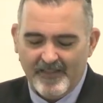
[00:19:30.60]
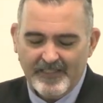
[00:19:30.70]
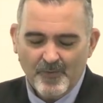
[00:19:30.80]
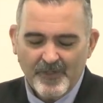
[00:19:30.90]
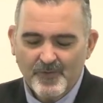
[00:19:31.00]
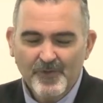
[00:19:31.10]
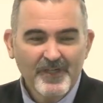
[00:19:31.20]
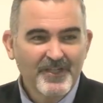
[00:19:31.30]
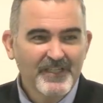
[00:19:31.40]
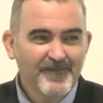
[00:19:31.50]
These words were
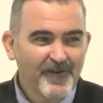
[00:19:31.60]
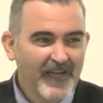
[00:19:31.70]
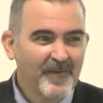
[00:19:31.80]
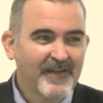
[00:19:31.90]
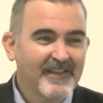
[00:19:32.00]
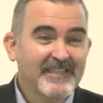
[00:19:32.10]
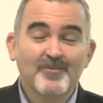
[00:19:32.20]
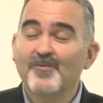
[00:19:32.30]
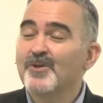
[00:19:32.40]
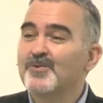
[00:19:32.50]
not just for Habakkuk. These
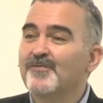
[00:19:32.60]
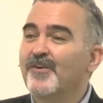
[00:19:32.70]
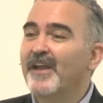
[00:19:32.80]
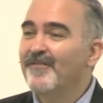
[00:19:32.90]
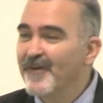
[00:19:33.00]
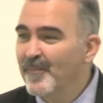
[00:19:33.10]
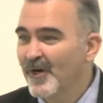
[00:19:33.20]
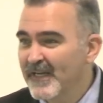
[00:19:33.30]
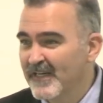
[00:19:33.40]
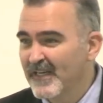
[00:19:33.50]
words were for
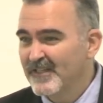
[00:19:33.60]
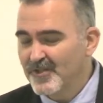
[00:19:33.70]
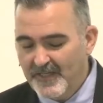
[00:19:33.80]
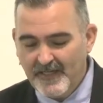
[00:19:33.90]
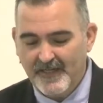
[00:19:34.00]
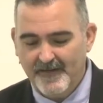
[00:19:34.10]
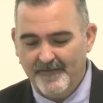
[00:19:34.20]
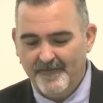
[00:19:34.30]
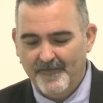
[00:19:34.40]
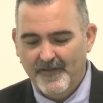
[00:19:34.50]
everybody to hear.
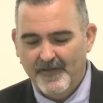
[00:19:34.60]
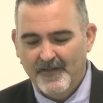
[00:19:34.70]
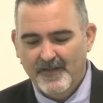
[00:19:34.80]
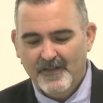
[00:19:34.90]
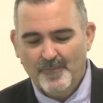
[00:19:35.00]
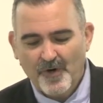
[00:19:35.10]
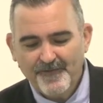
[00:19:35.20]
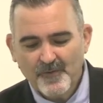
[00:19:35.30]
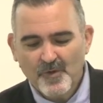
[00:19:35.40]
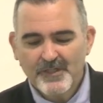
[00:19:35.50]
The
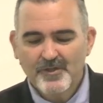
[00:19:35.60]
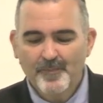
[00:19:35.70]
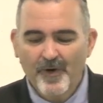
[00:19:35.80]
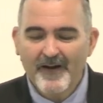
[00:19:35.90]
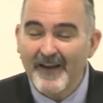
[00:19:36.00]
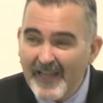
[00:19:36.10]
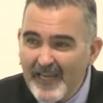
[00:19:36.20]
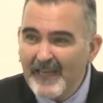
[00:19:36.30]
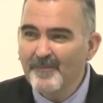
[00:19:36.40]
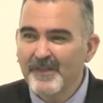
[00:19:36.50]
prophet was to
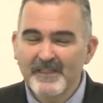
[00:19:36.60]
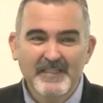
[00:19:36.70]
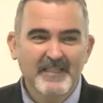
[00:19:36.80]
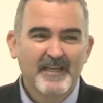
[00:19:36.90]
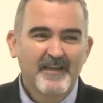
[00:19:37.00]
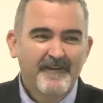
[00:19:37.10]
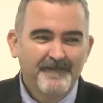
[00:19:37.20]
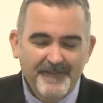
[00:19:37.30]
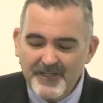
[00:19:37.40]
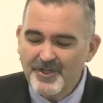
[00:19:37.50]
proclaim this
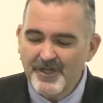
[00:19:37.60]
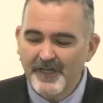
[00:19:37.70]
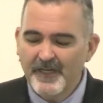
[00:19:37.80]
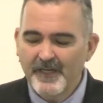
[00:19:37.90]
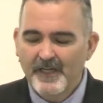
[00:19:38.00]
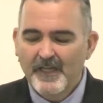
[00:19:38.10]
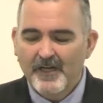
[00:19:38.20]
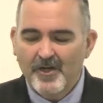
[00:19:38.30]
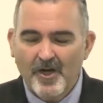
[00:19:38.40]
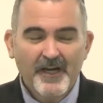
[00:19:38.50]
vision
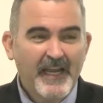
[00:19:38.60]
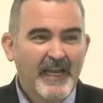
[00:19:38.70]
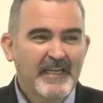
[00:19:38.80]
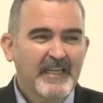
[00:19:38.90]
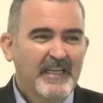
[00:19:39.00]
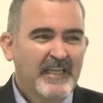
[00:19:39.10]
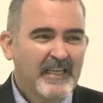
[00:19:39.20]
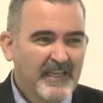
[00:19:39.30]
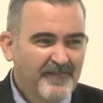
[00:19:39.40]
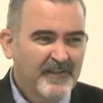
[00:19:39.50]
God had
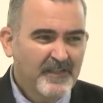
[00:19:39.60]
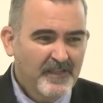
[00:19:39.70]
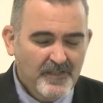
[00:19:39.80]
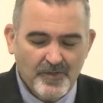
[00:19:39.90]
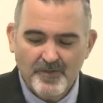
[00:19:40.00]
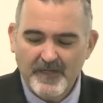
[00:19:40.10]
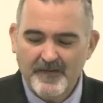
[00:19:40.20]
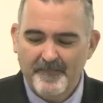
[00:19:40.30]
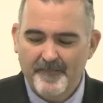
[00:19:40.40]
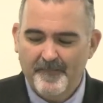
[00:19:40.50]
given to
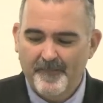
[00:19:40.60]
him.